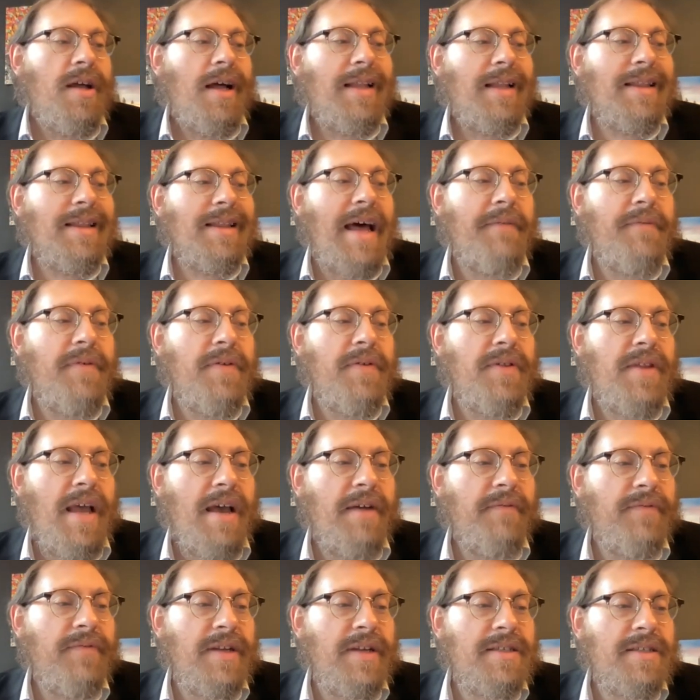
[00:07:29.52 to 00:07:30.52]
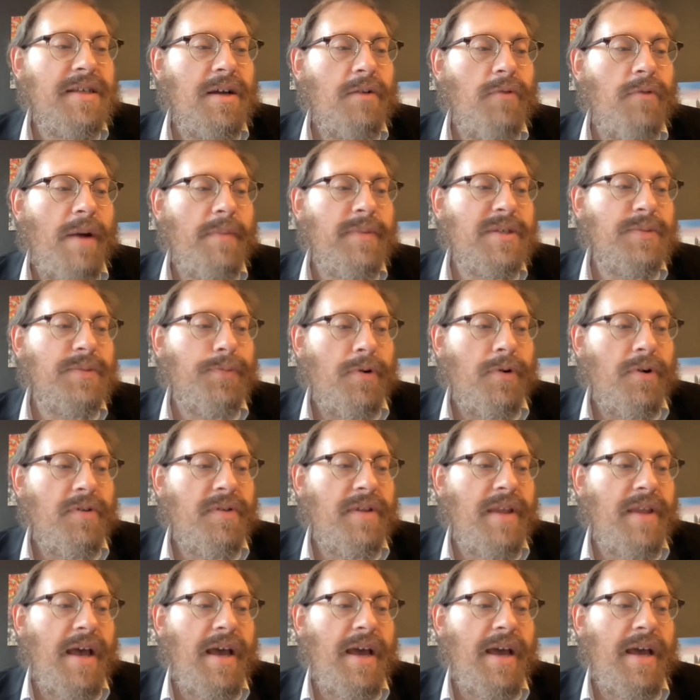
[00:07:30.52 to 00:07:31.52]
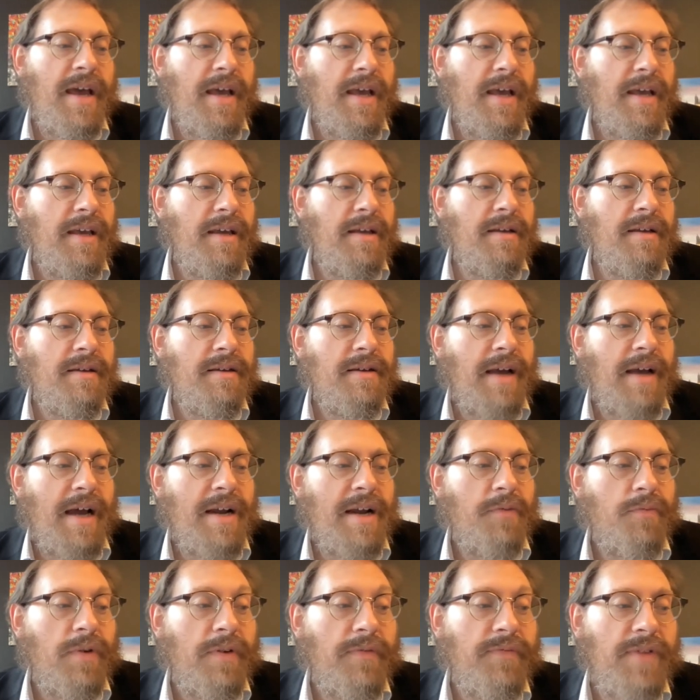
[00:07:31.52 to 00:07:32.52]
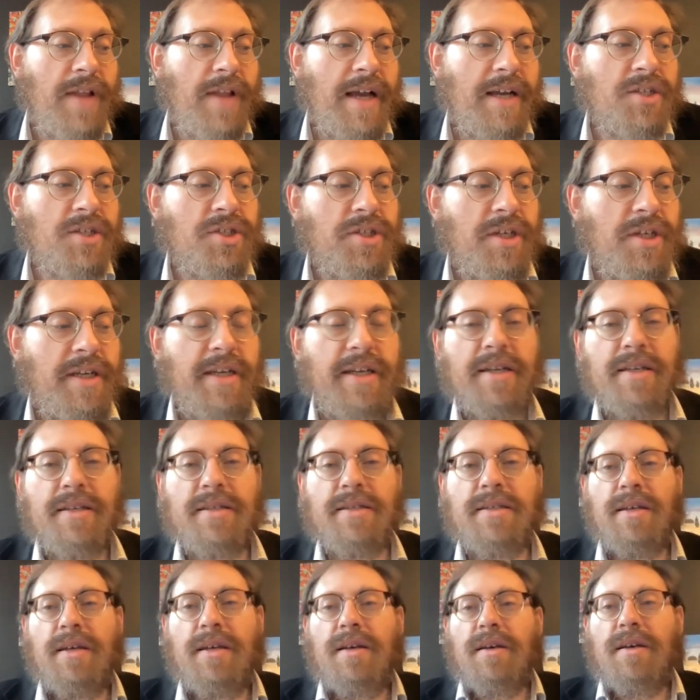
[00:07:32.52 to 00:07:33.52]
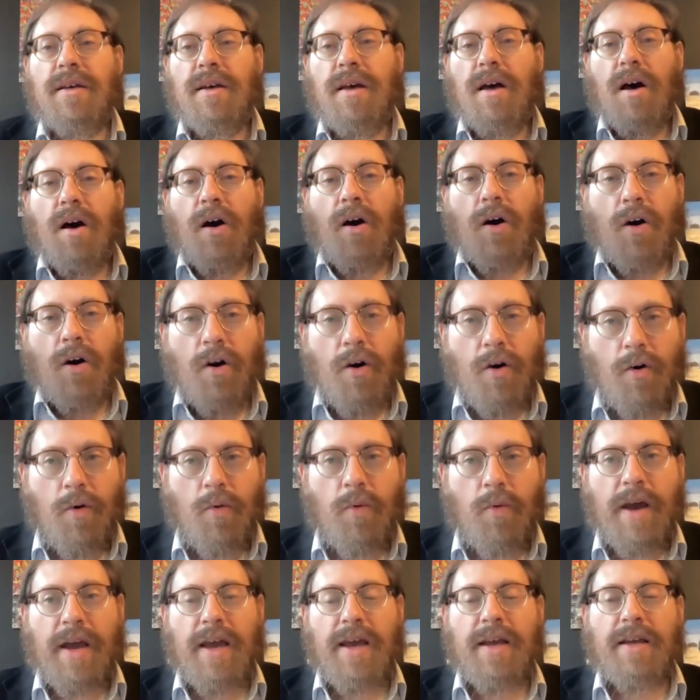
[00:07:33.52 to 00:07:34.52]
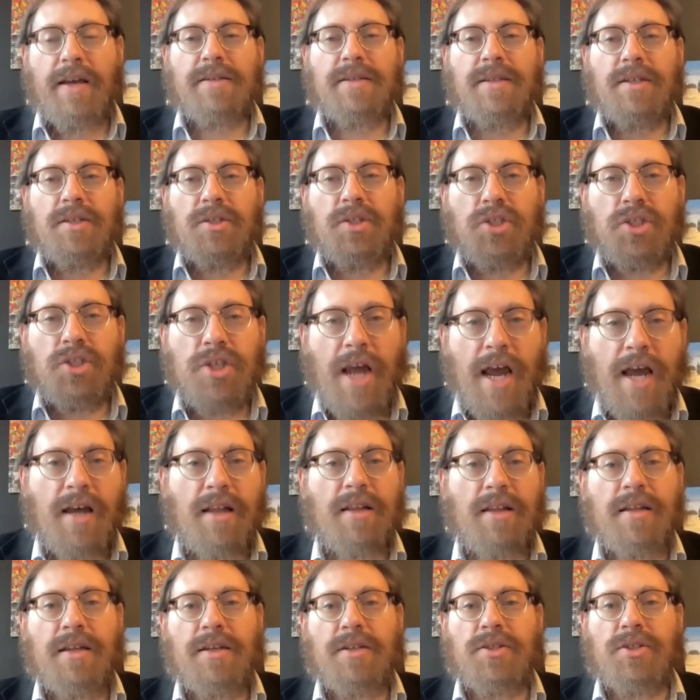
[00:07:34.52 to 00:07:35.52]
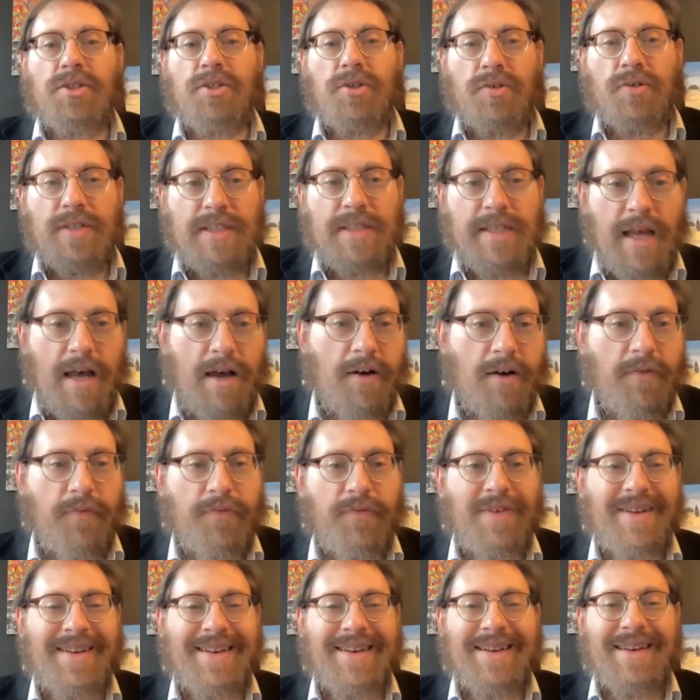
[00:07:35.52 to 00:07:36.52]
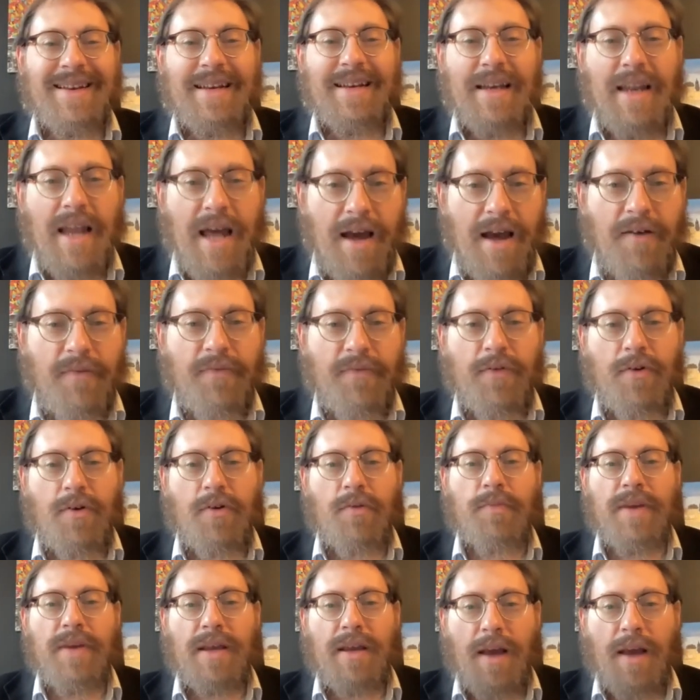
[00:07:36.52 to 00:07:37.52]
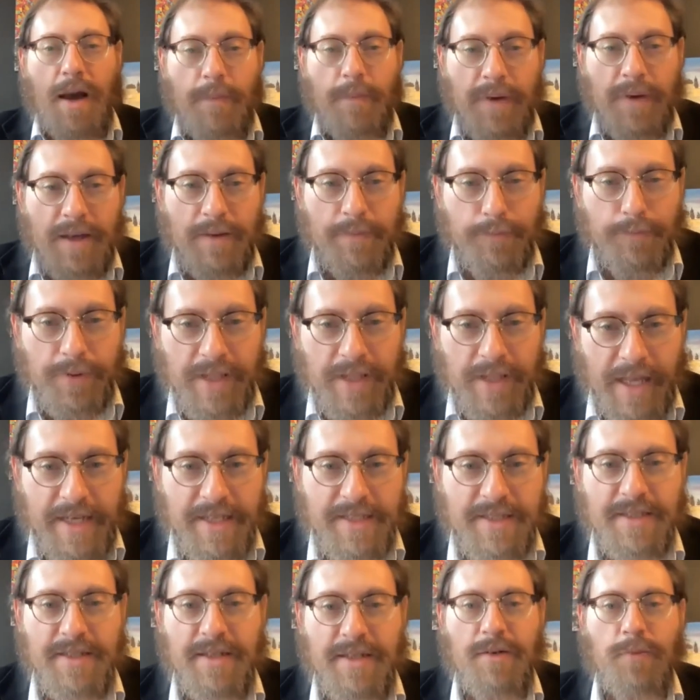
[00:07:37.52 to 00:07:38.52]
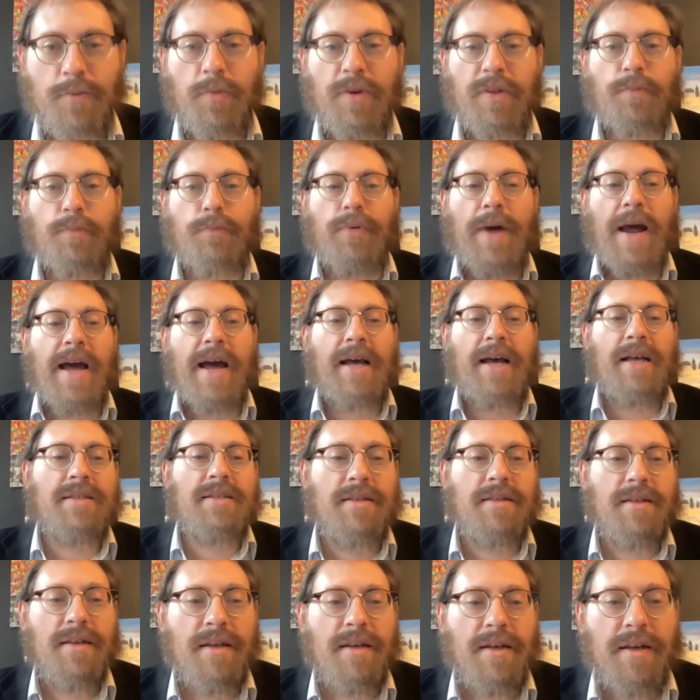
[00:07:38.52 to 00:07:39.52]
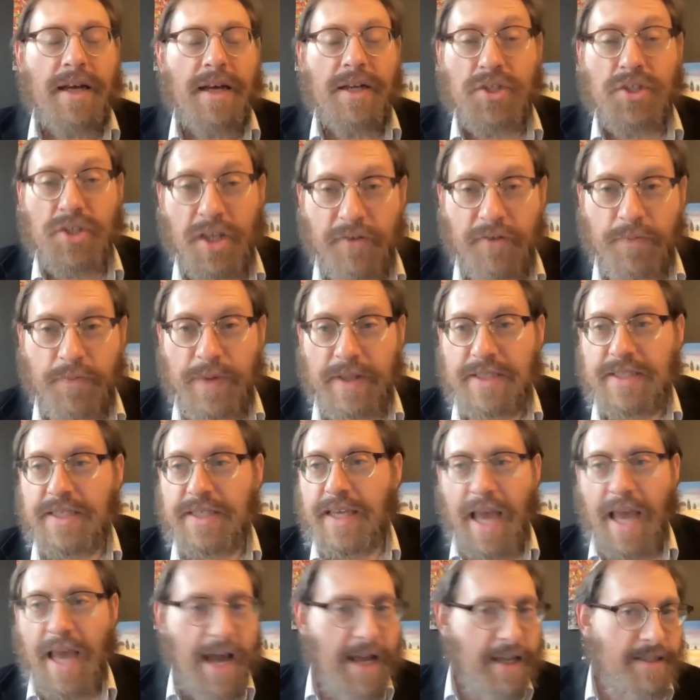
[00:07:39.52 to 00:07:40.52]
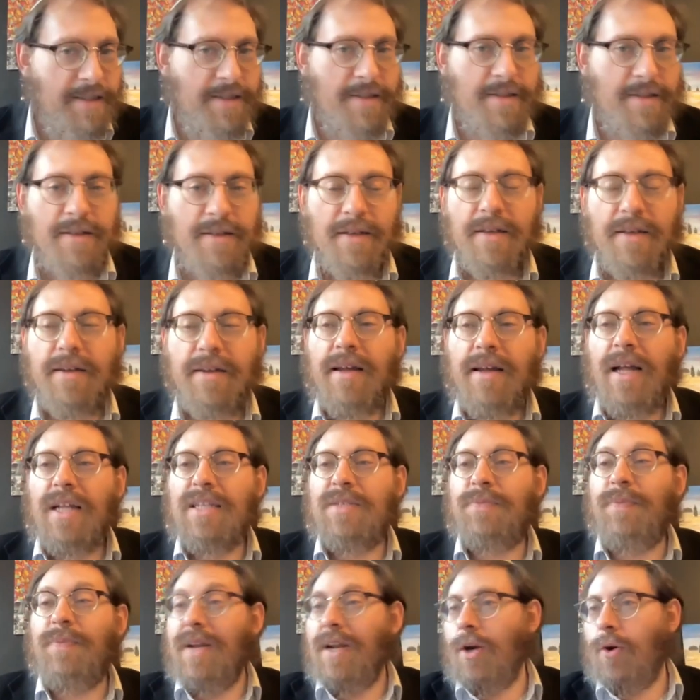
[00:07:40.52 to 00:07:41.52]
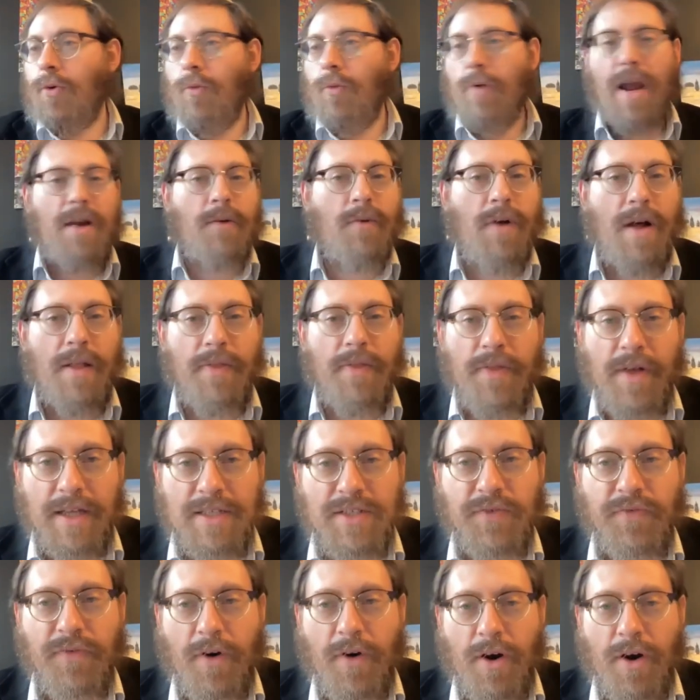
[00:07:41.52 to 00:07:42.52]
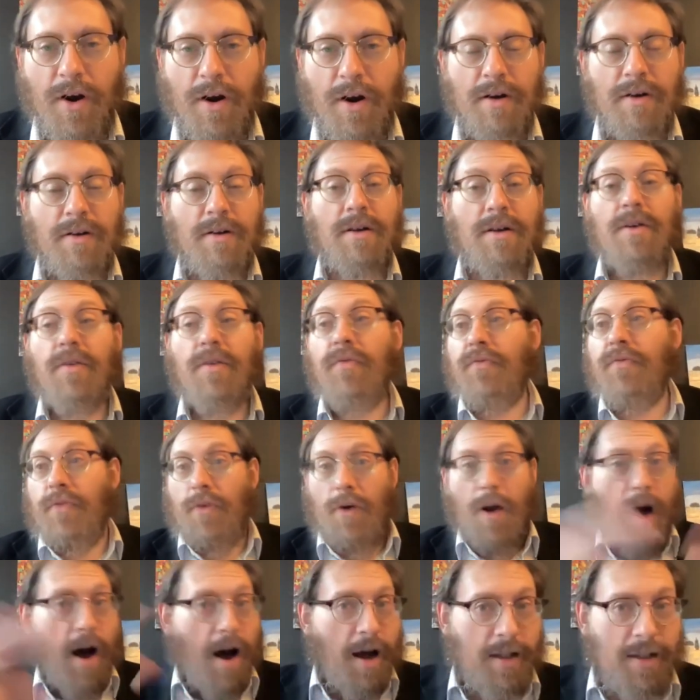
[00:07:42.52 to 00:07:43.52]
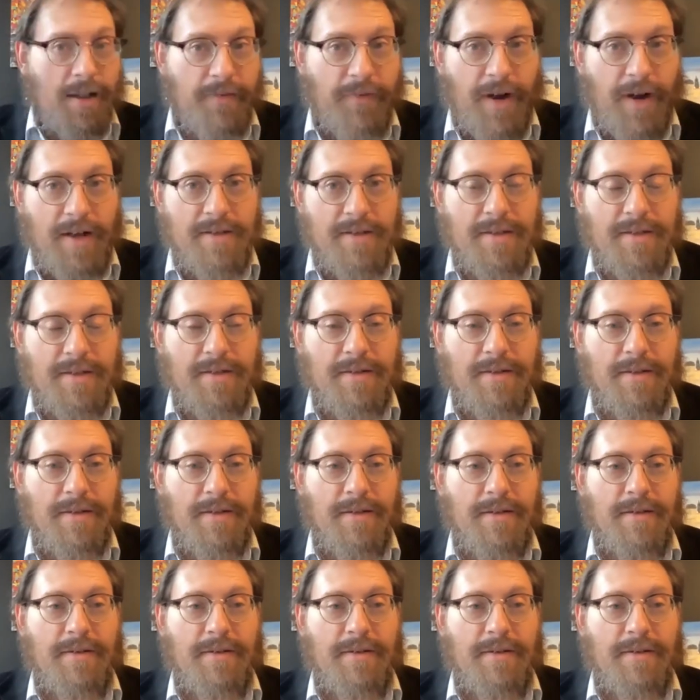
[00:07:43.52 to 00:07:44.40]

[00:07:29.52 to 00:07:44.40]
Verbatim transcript: 11th day of Nissan, Rebbe's birthday kind of reflection, is always challenge yourself. Never become complacent with past achievements. Yes, it's been a great run thus far for all of us.